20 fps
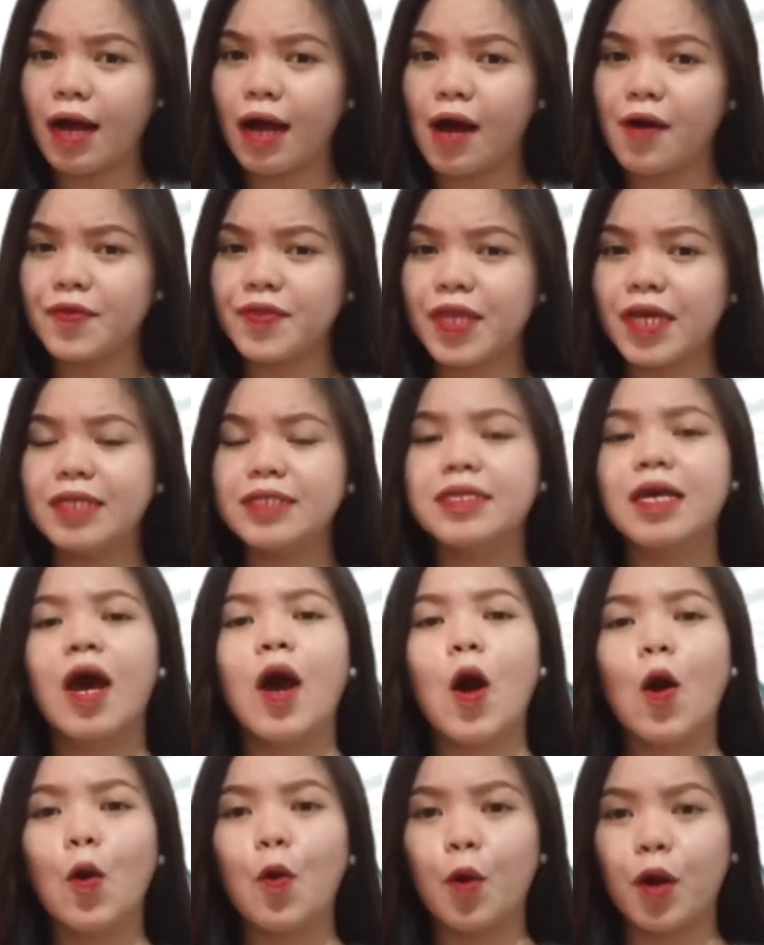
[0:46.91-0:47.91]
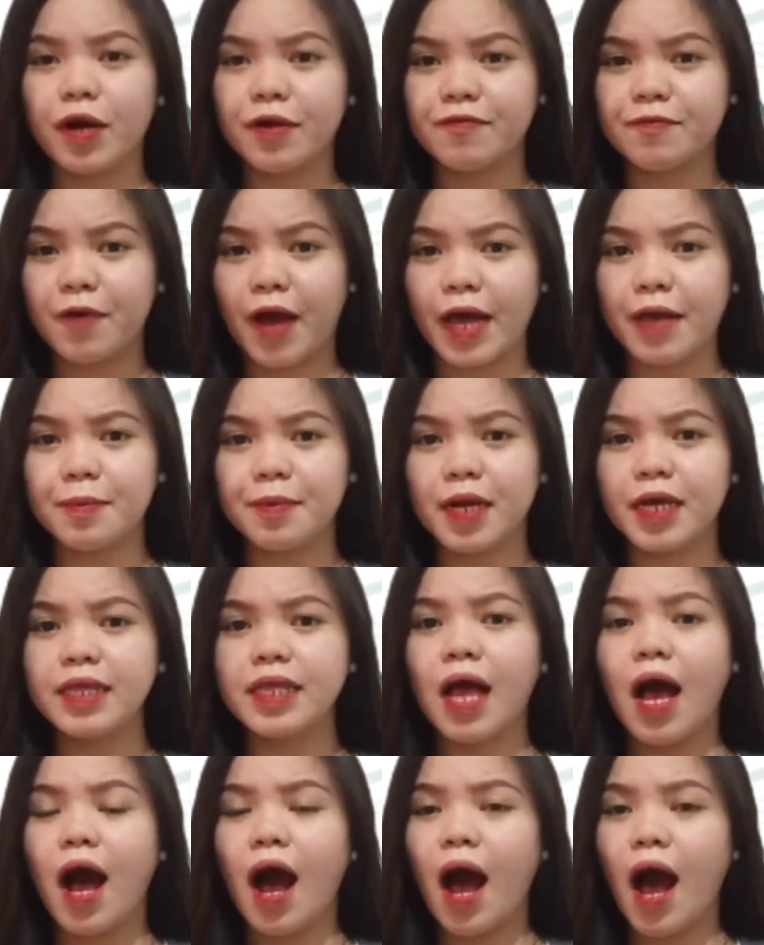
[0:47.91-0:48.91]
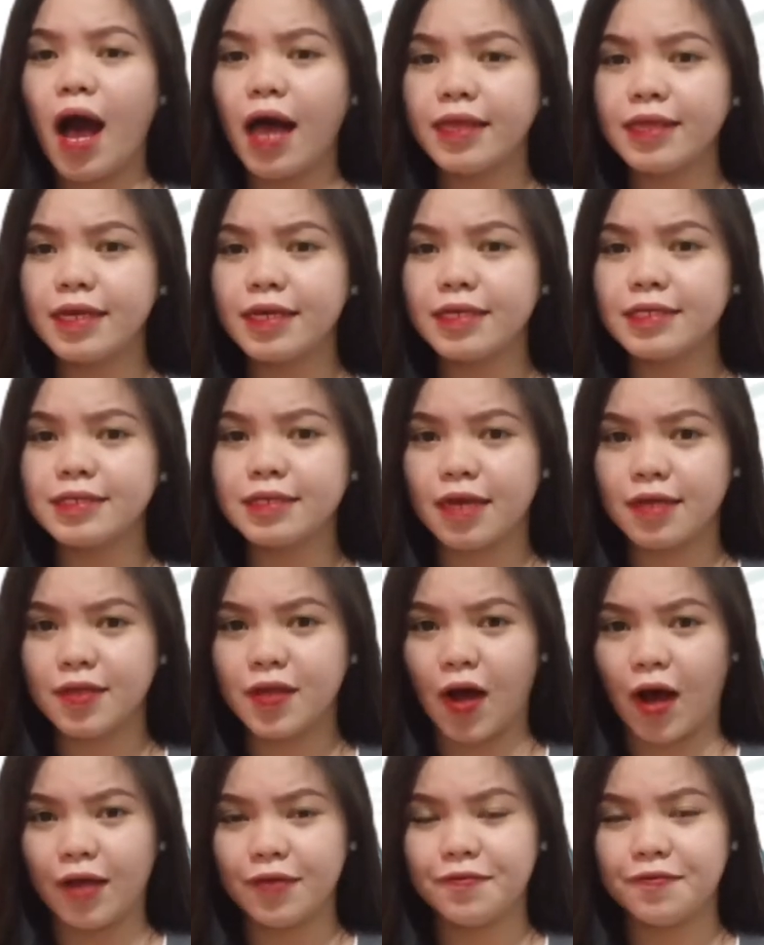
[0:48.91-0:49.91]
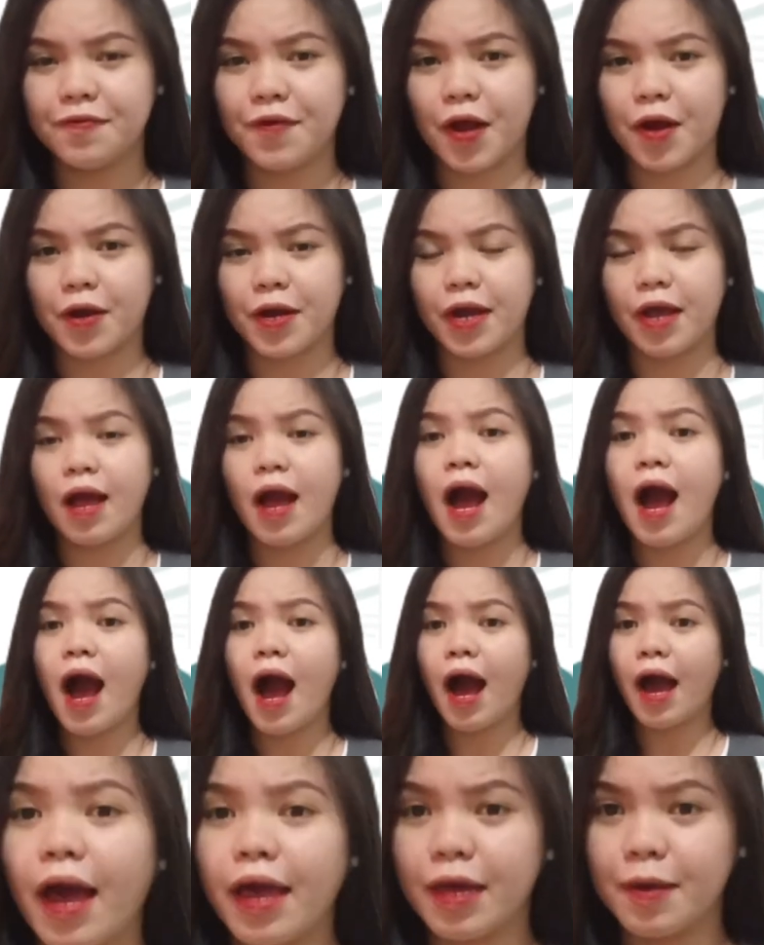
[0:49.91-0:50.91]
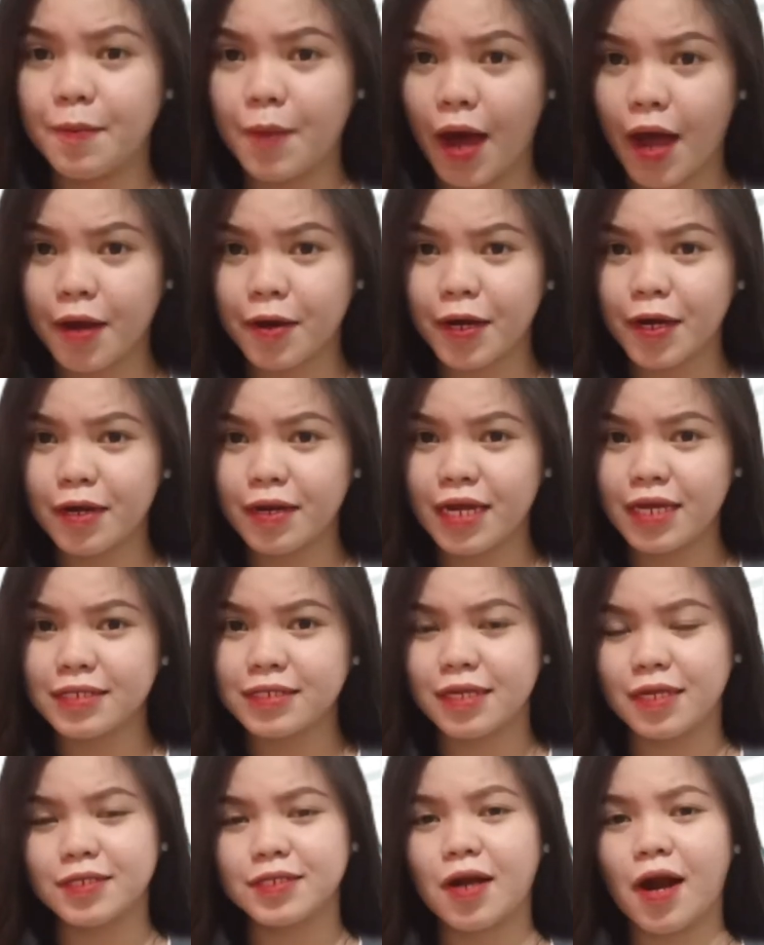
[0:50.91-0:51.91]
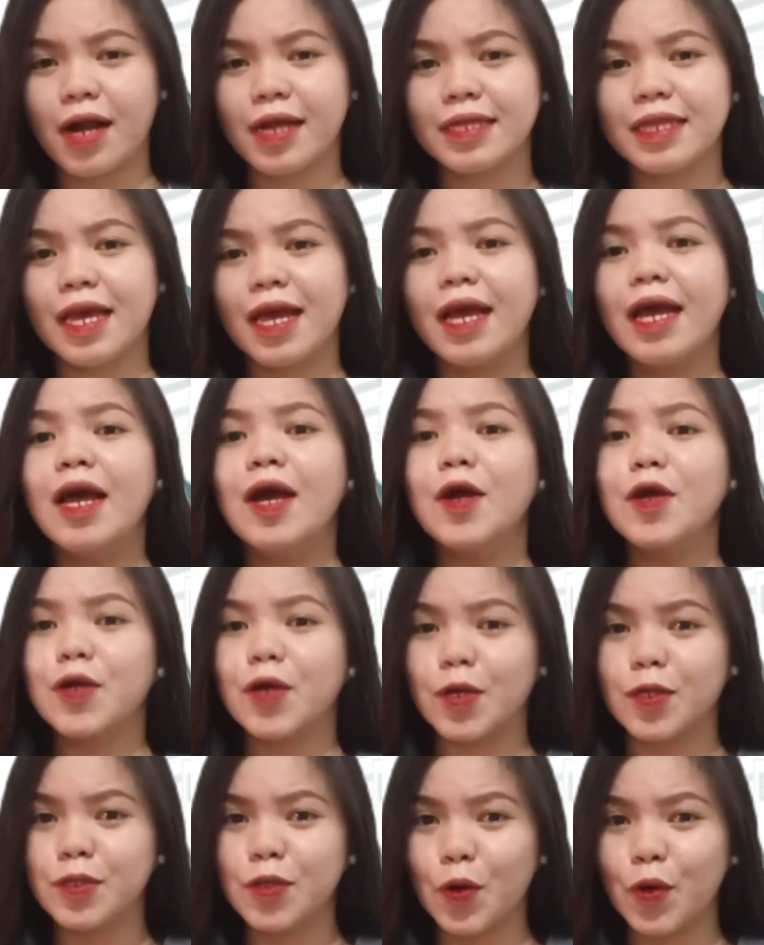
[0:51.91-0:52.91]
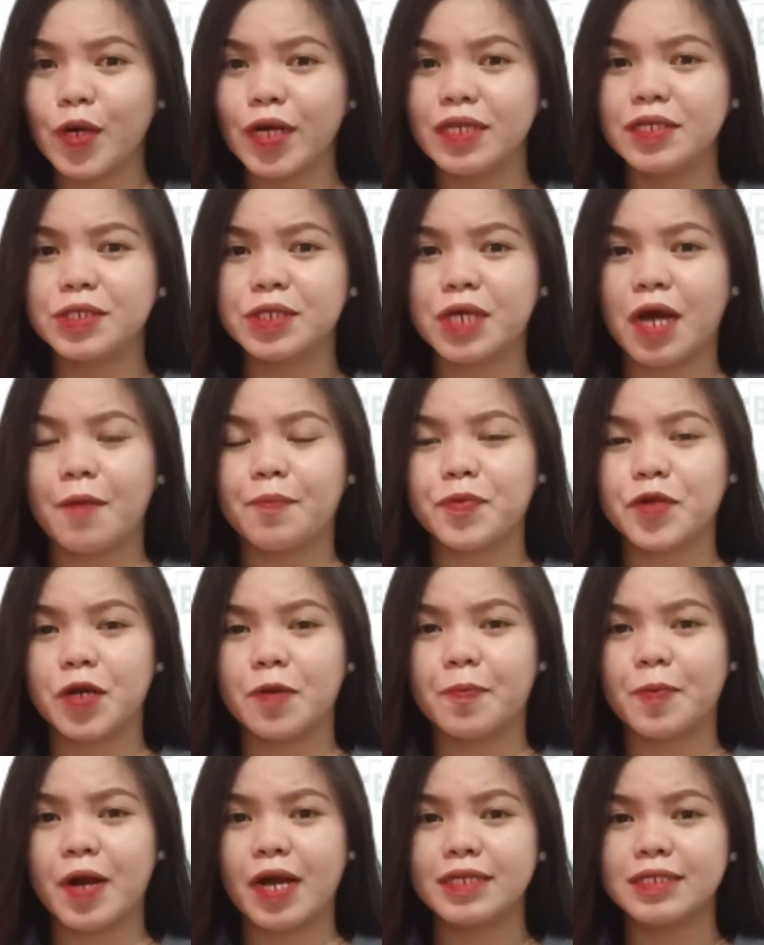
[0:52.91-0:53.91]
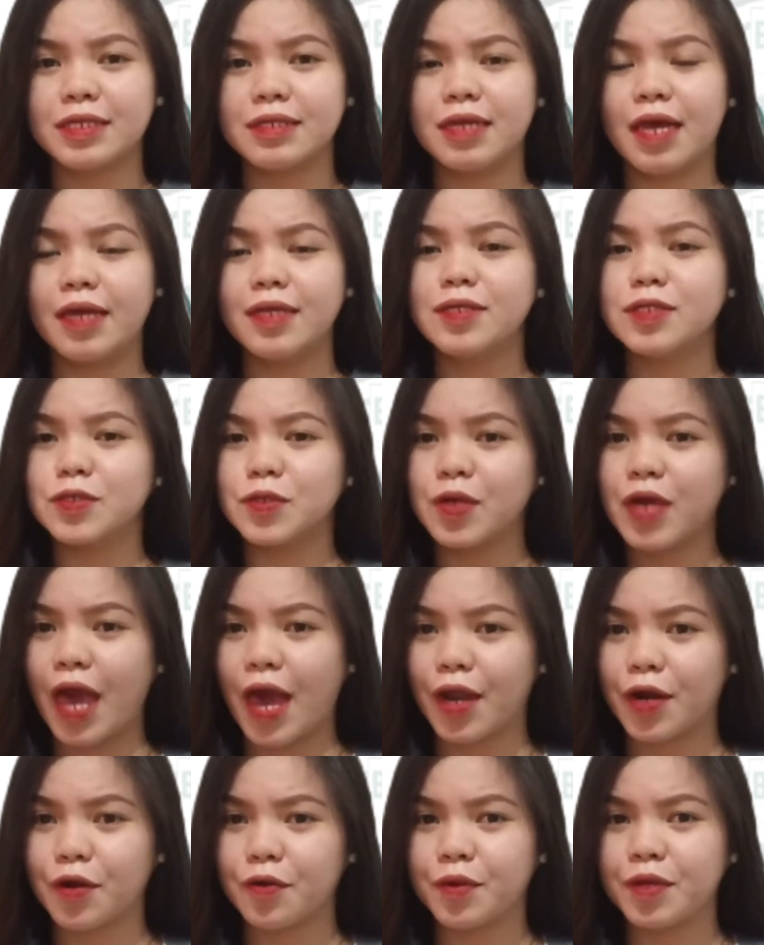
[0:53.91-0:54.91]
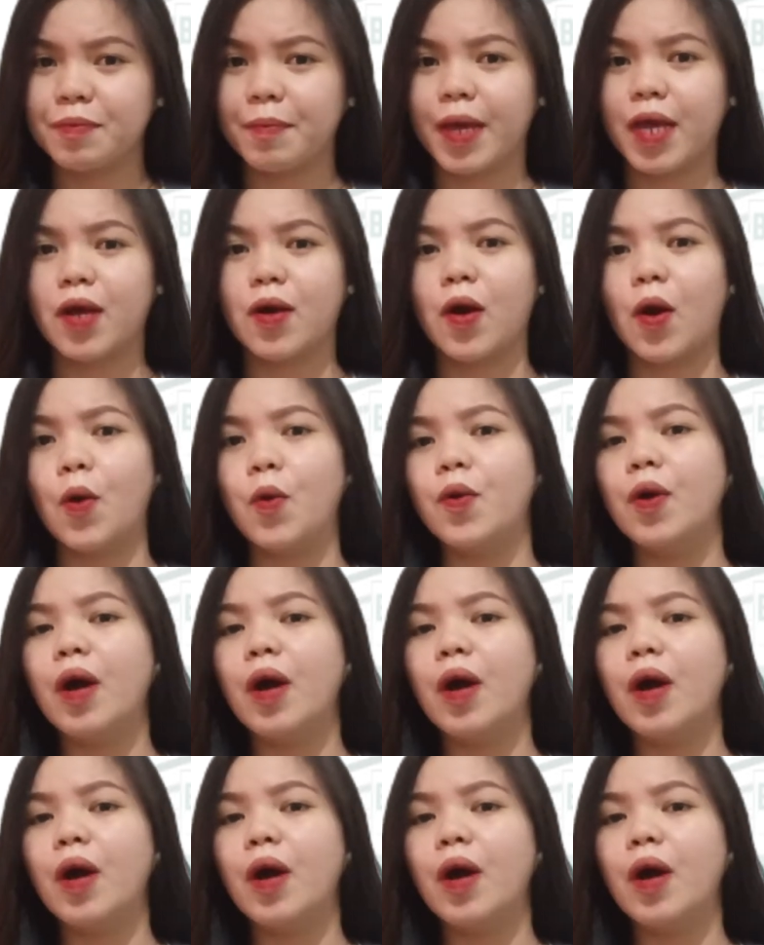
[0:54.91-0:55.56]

young accountants who are vibrant, honest, and God-fearing. I am Ira Grace Lasarte, your local chapter president. Together with my